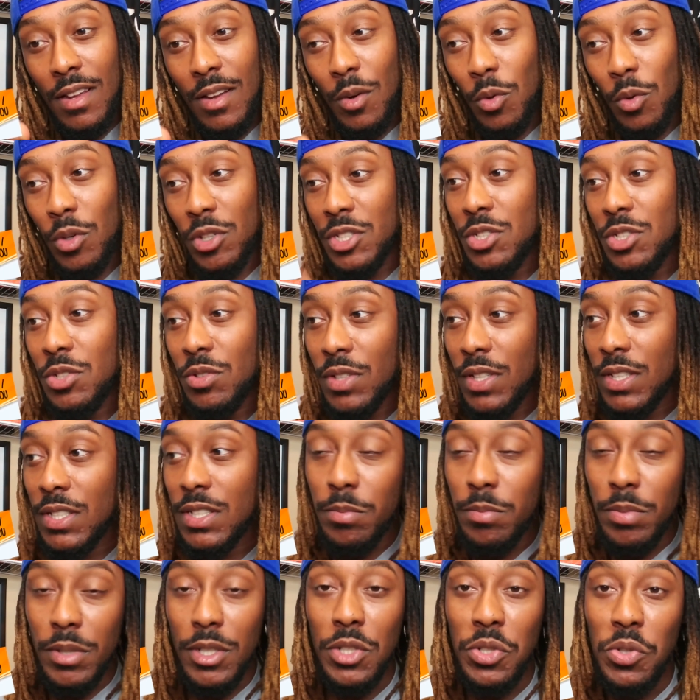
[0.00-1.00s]
what you need
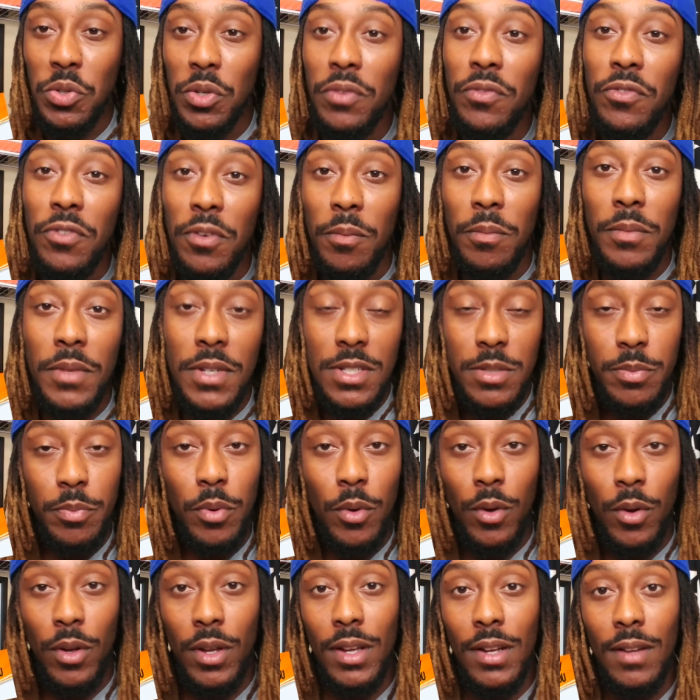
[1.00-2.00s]
to be doing from this
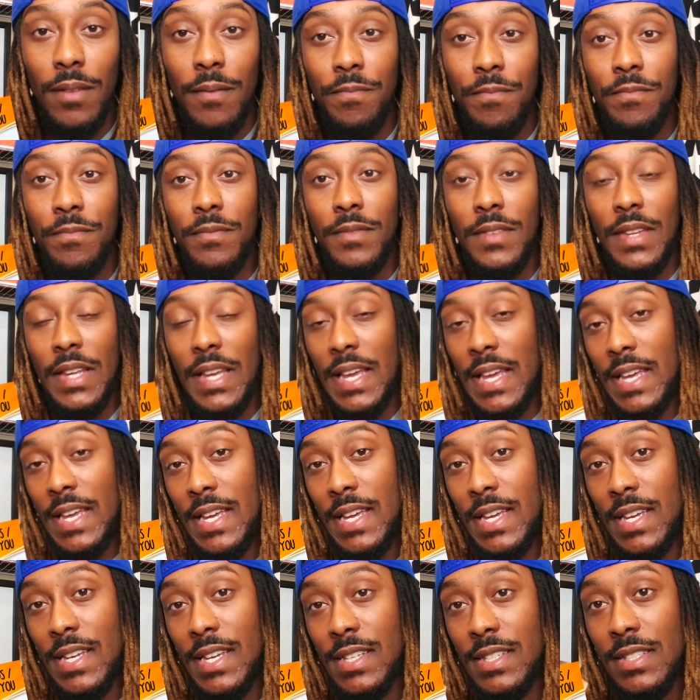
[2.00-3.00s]
point
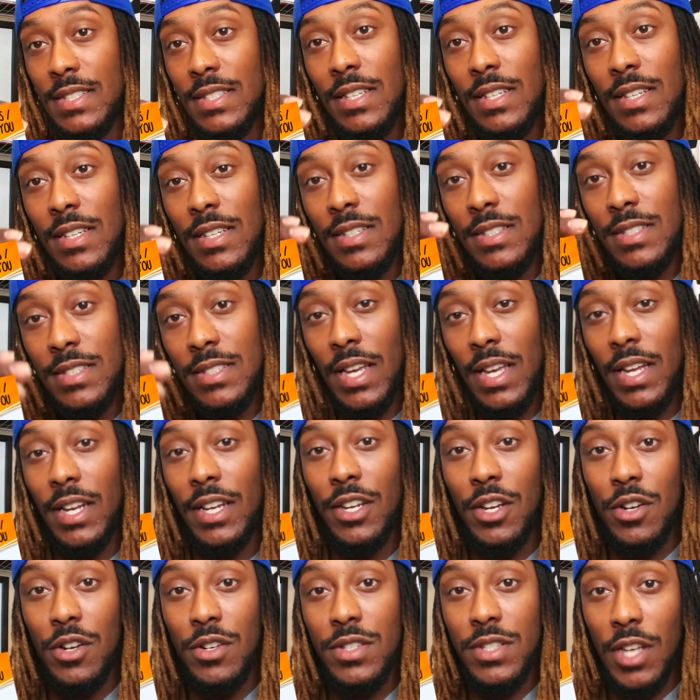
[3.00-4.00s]
is
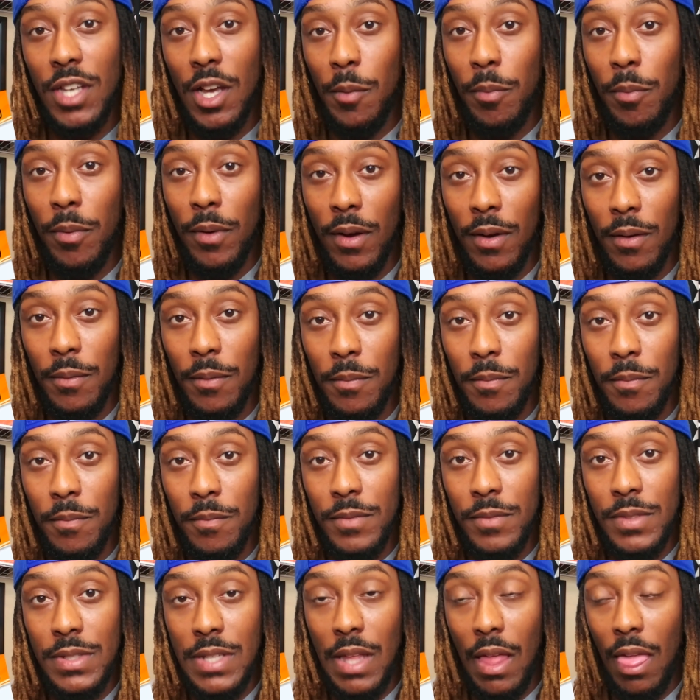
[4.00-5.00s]
setting yourself up,
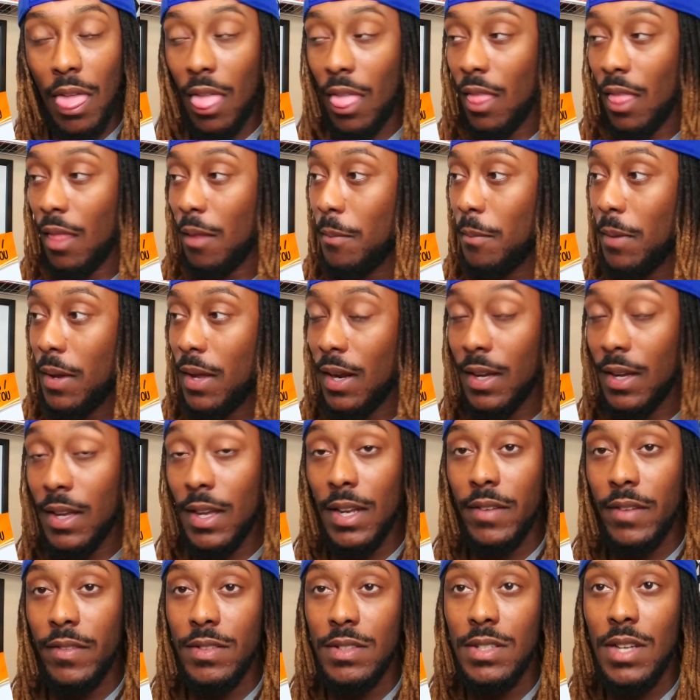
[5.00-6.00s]
man, I
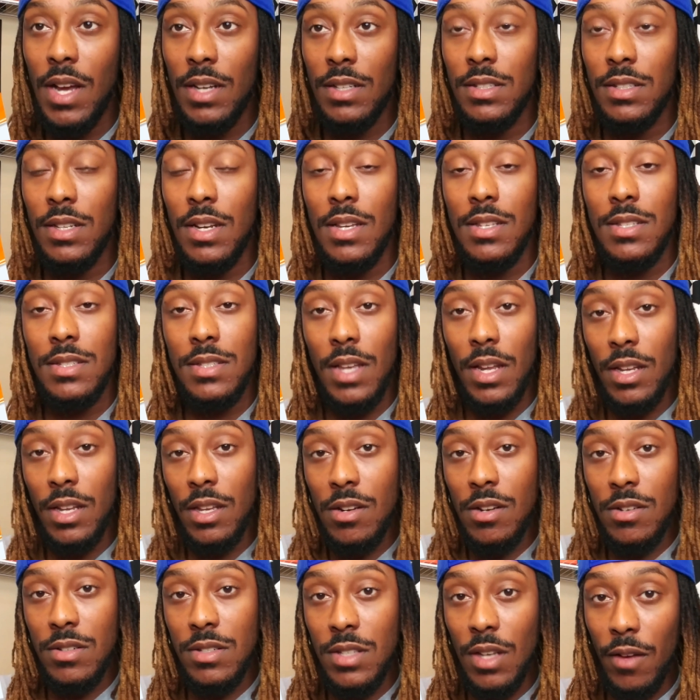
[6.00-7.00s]
can't even talk today, setting
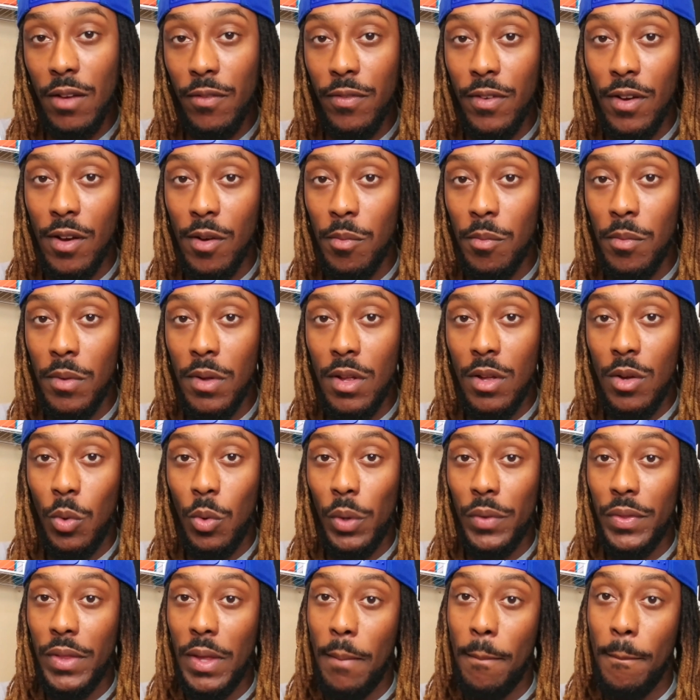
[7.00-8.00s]
yourself up
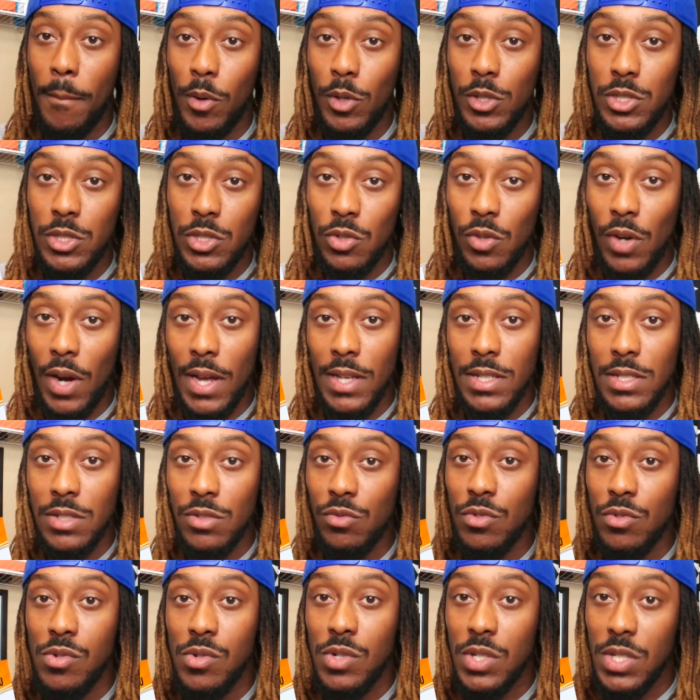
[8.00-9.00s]
with a
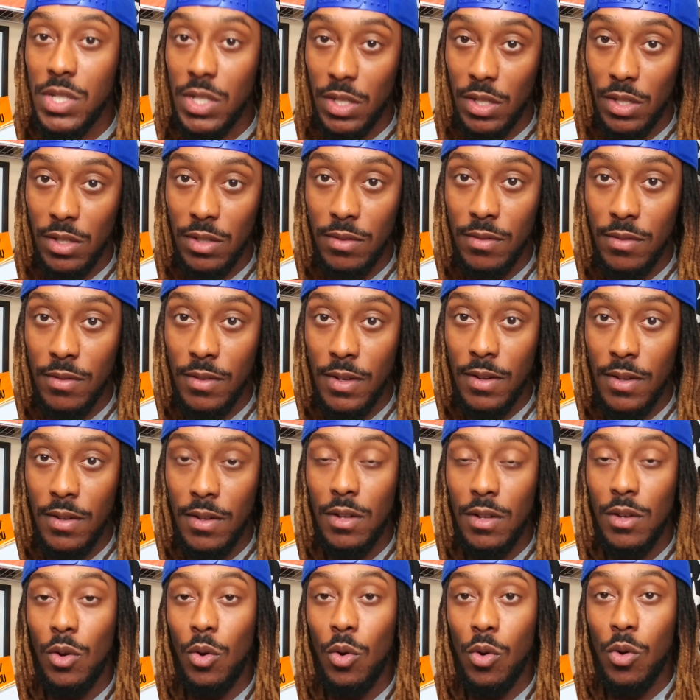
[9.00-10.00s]
moisturizing routine.
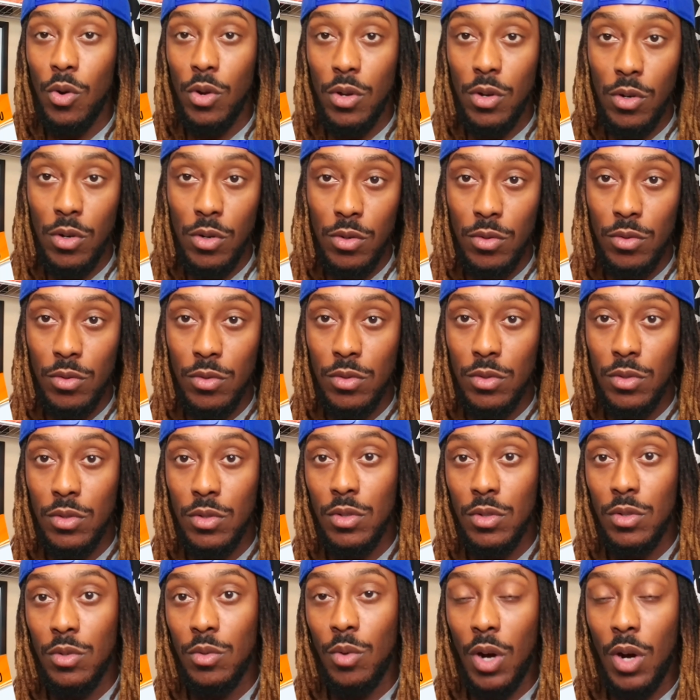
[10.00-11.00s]
Oil,
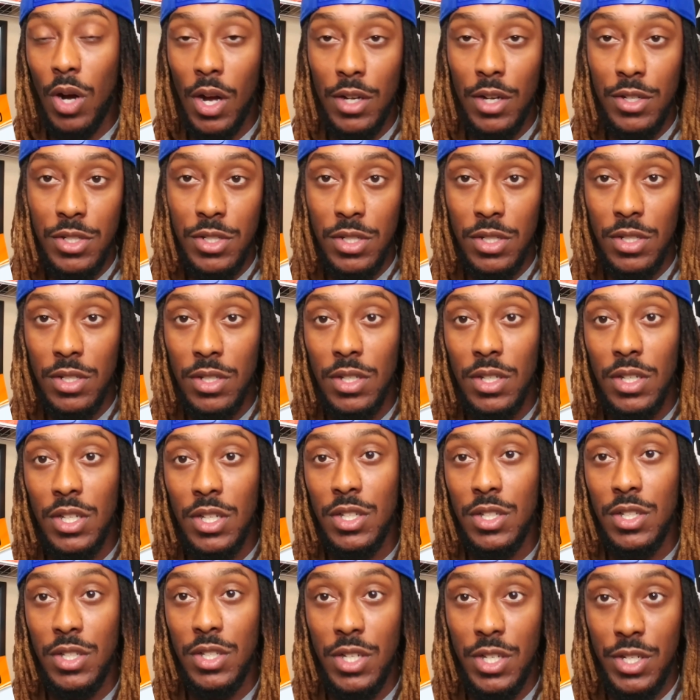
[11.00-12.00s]
wash,
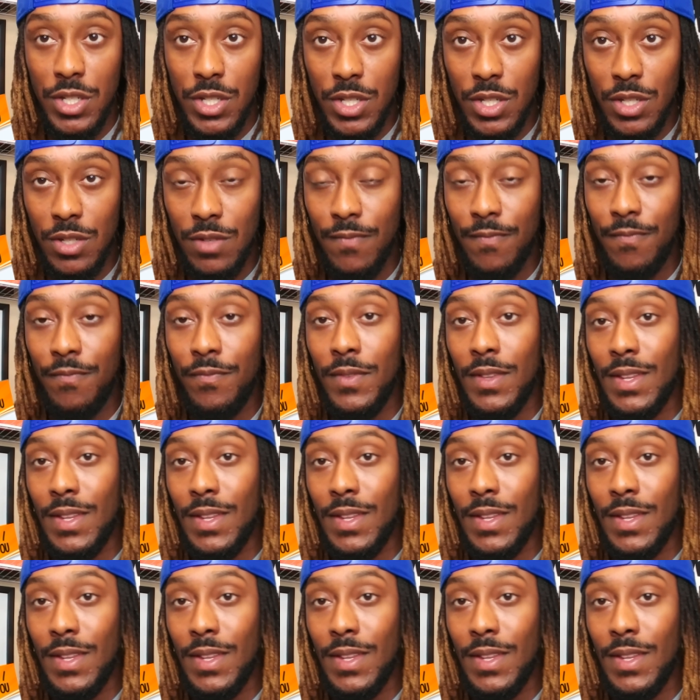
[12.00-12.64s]
condition,